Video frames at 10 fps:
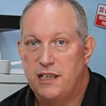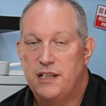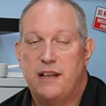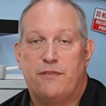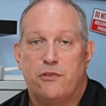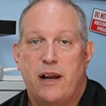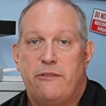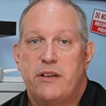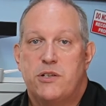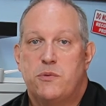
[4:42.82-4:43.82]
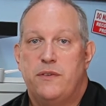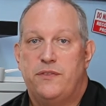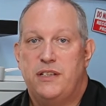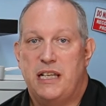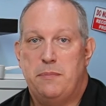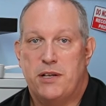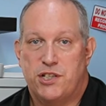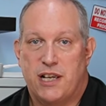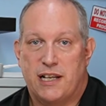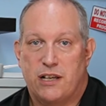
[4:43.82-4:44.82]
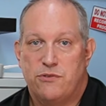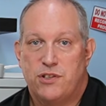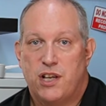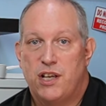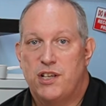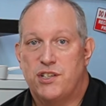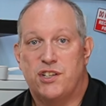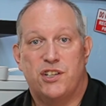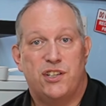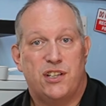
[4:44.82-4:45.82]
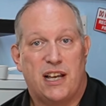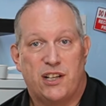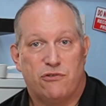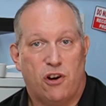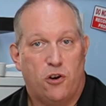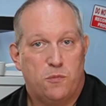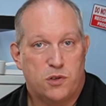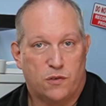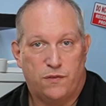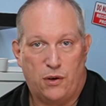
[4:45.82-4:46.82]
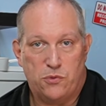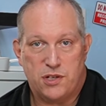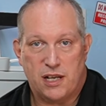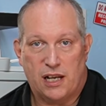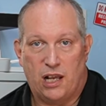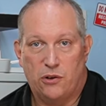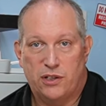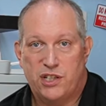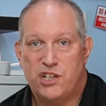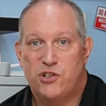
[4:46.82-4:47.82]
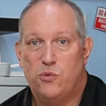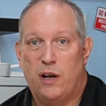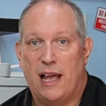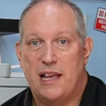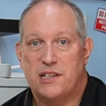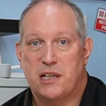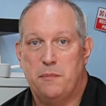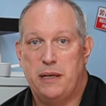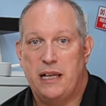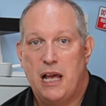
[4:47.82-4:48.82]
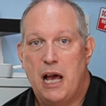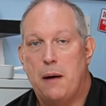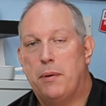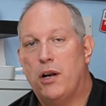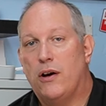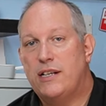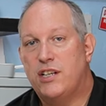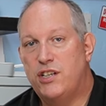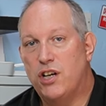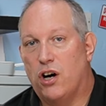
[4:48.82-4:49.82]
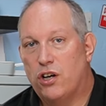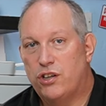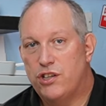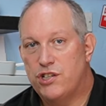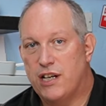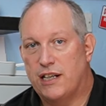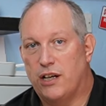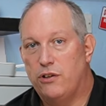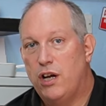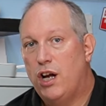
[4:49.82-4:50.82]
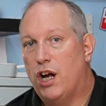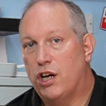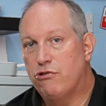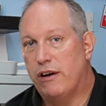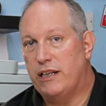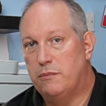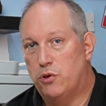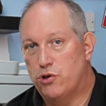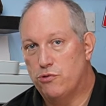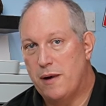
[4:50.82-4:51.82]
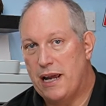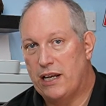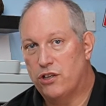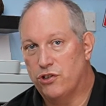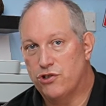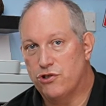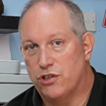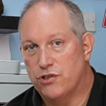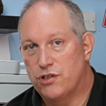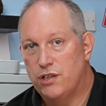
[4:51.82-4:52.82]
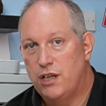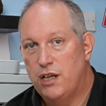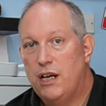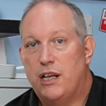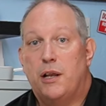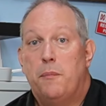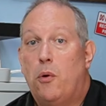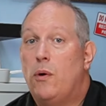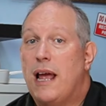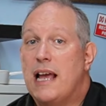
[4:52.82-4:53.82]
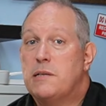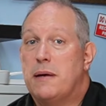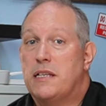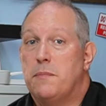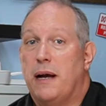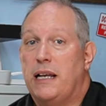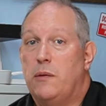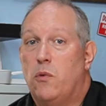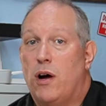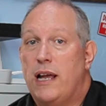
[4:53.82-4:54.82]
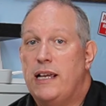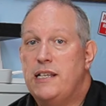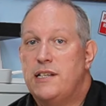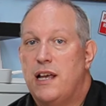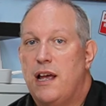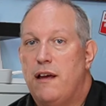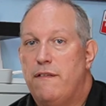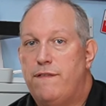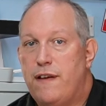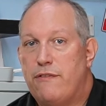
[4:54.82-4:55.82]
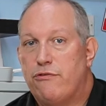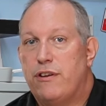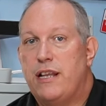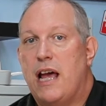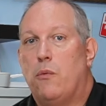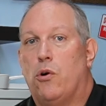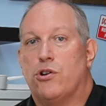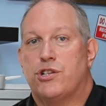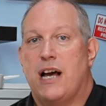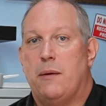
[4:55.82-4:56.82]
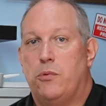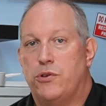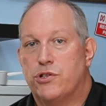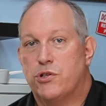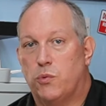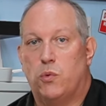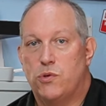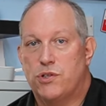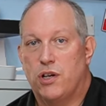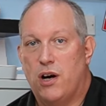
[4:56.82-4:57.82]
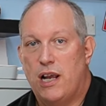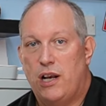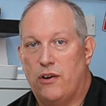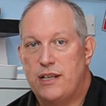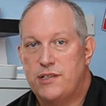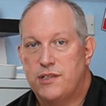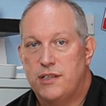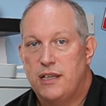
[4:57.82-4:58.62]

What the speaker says: Now for areas with deeper shadows, such as underarms or folds in a cloak, additional layers can be applied to darken the shadow and create a more dramatic contrast. An important aspect of painting white is feathering that wash upwards towards the highlights.